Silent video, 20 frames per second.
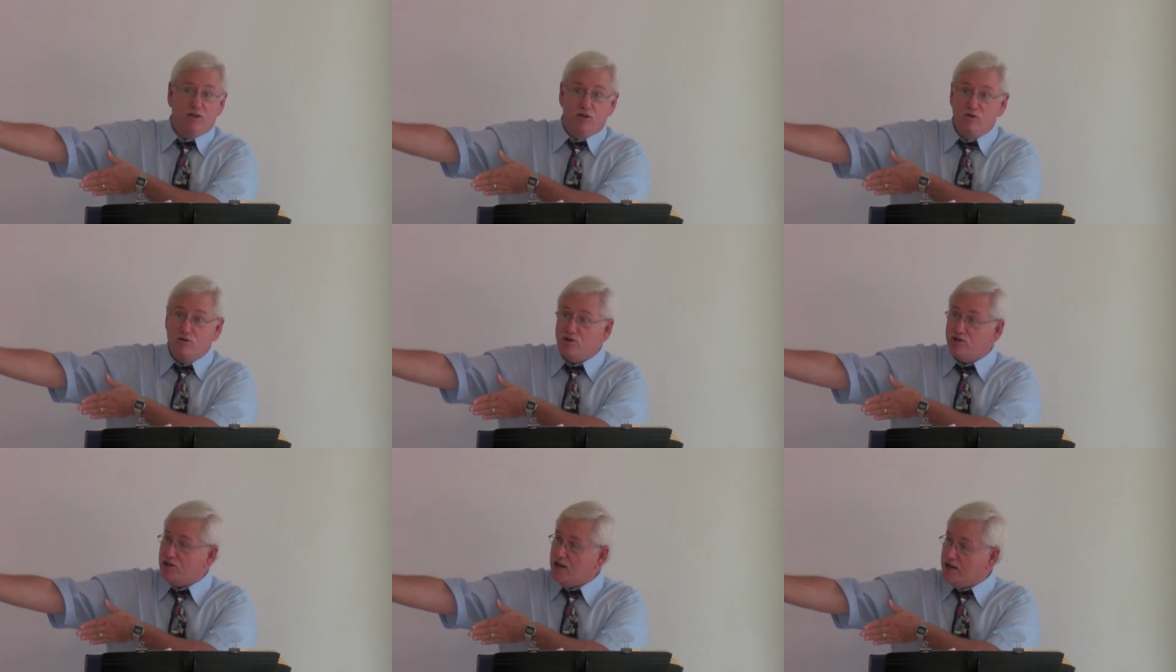
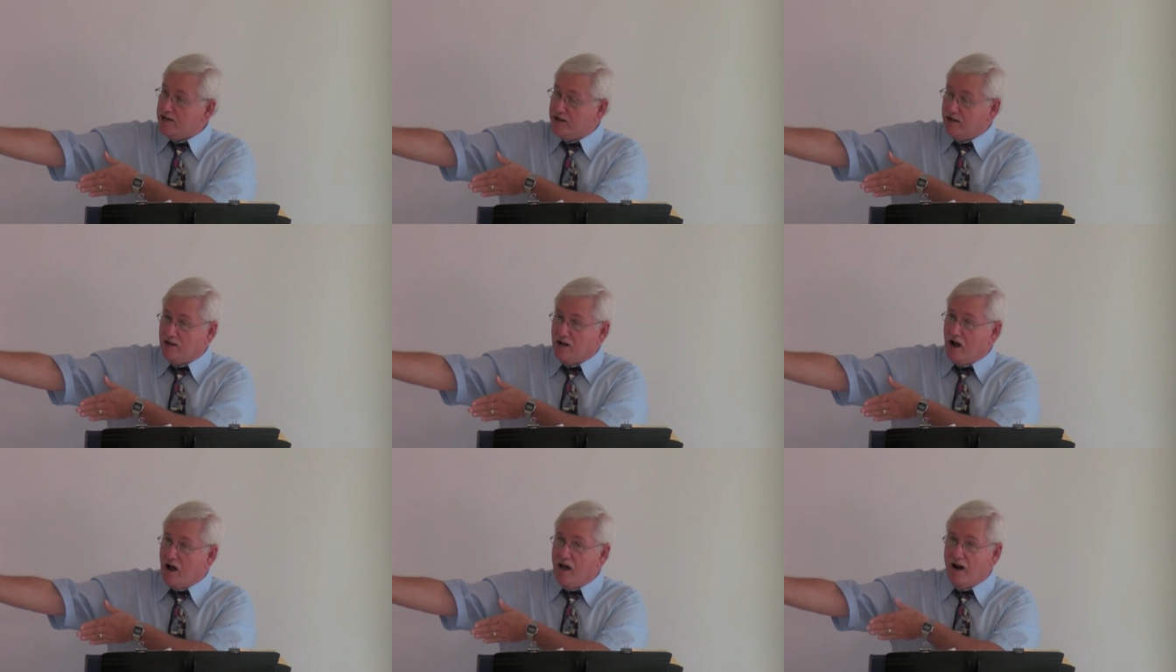You
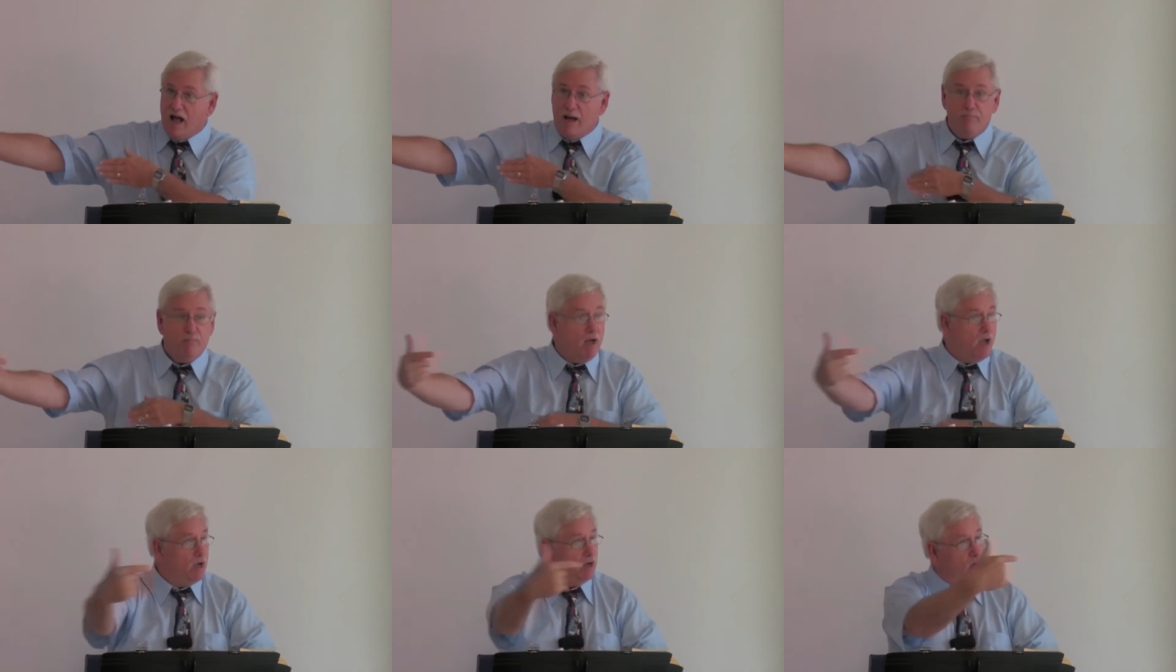said to God,
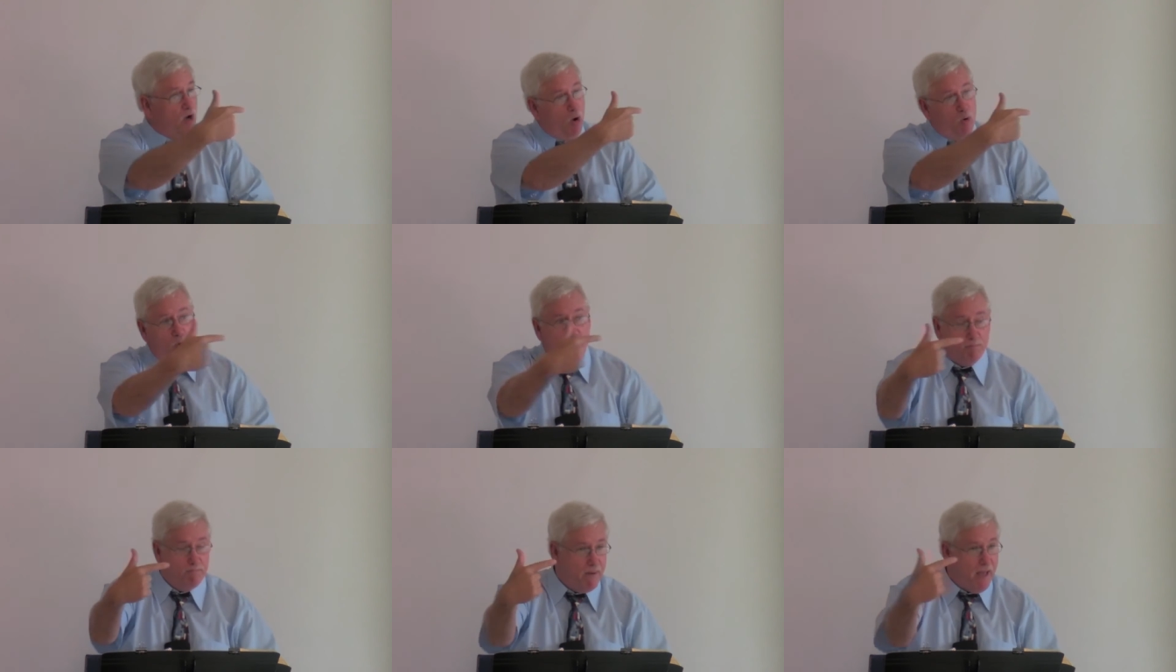I'm not
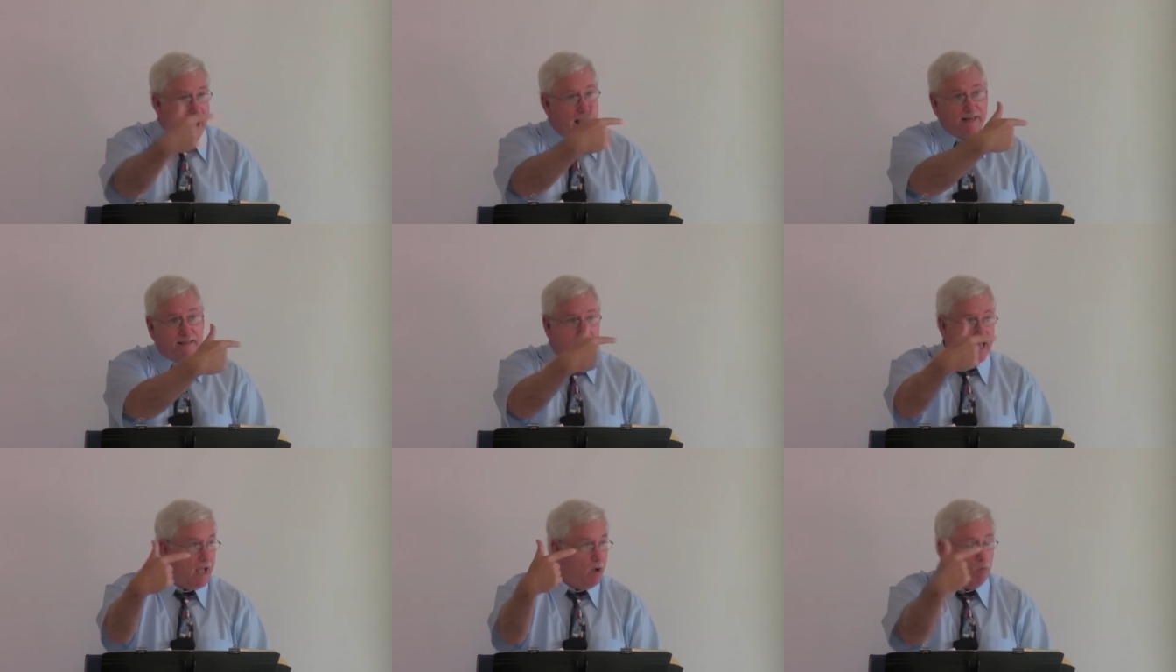going
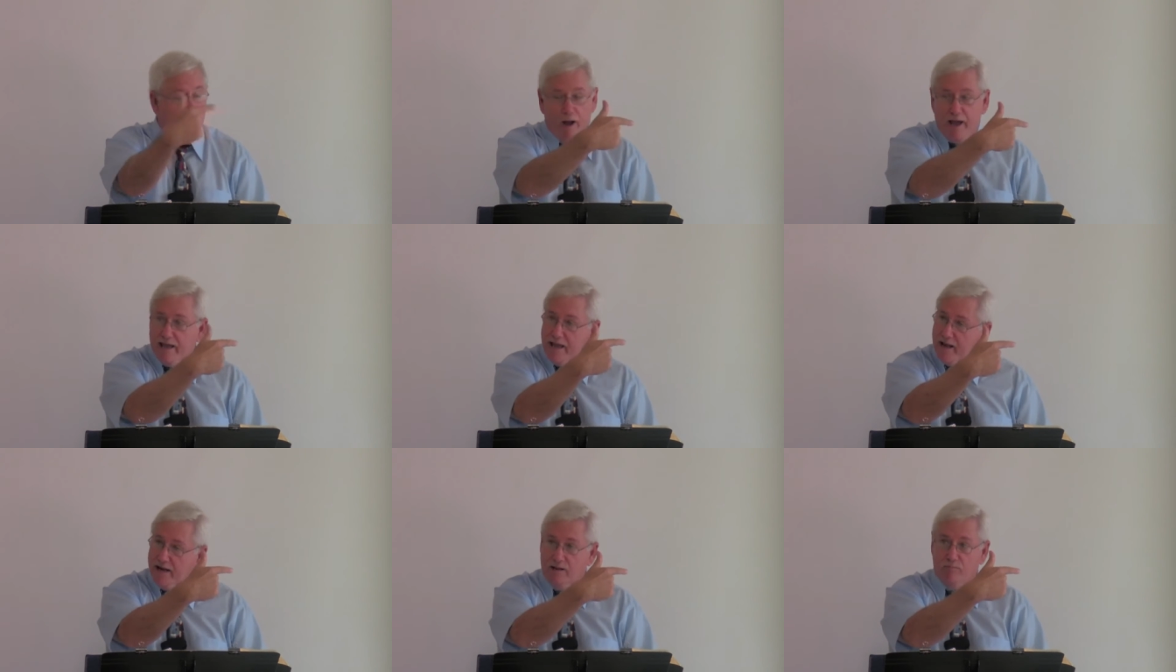back that
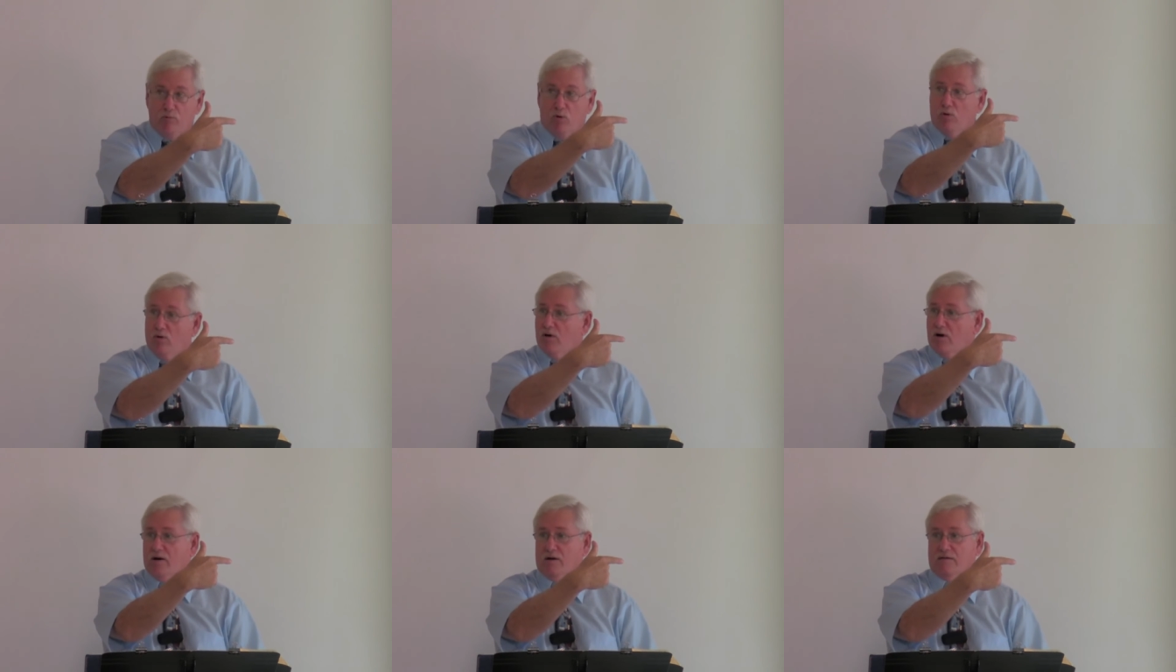way
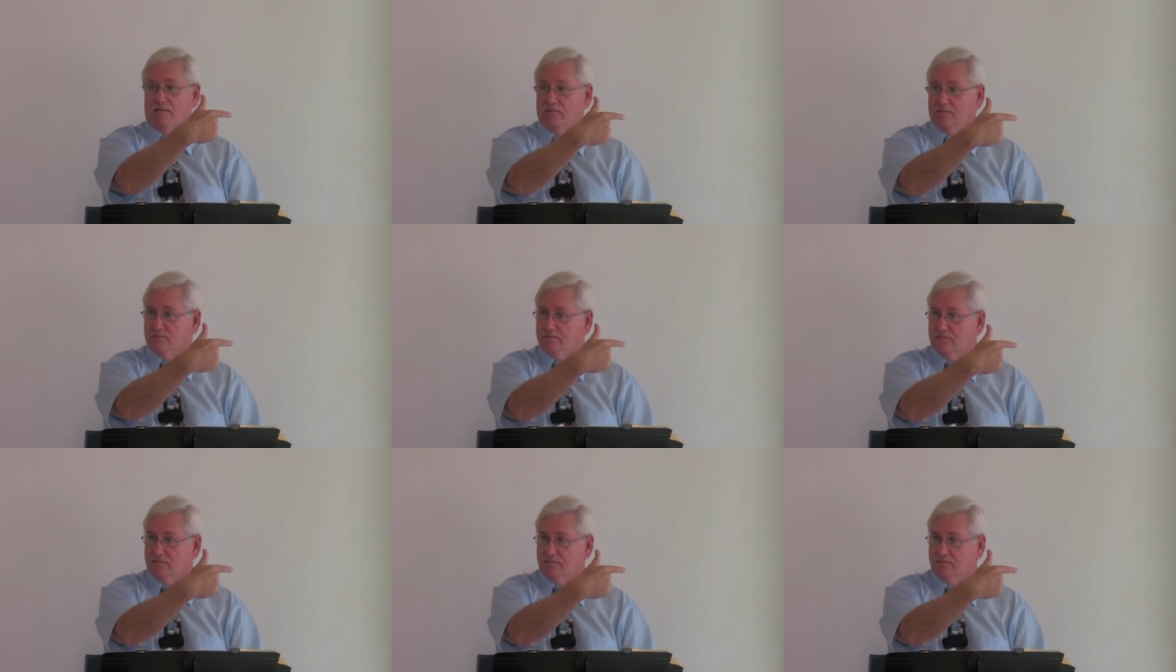anymore.